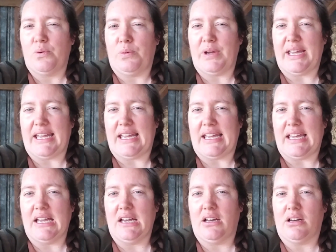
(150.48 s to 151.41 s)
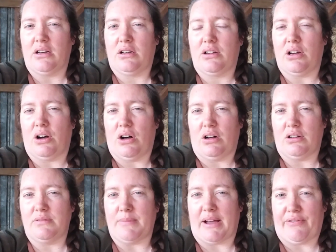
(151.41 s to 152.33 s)
we
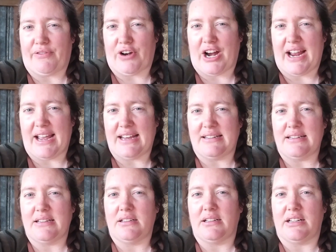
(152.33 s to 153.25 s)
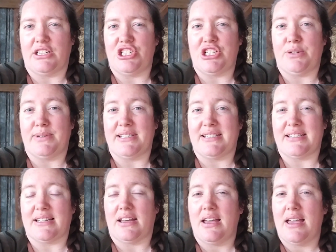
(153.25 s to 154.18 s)
called my friend, and she was
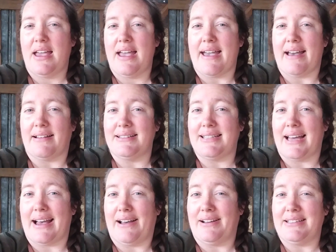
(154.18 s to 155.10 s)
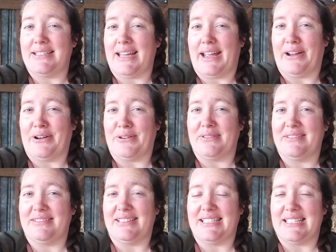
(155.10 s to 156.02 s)
out of town.
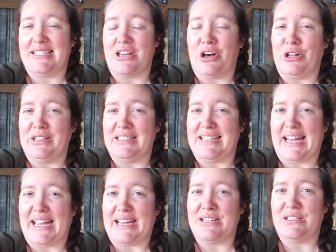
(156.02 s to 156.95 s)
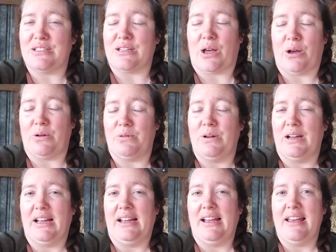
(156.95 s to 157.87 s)
It's the holidays, so
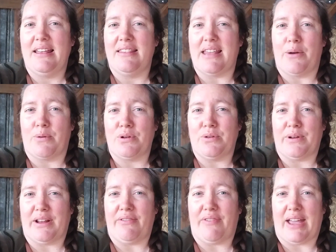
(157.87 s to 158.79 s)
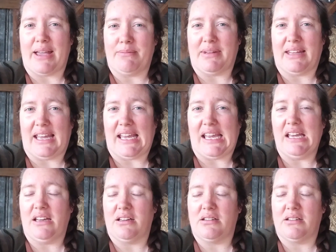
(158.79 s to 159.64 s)
they were doing a family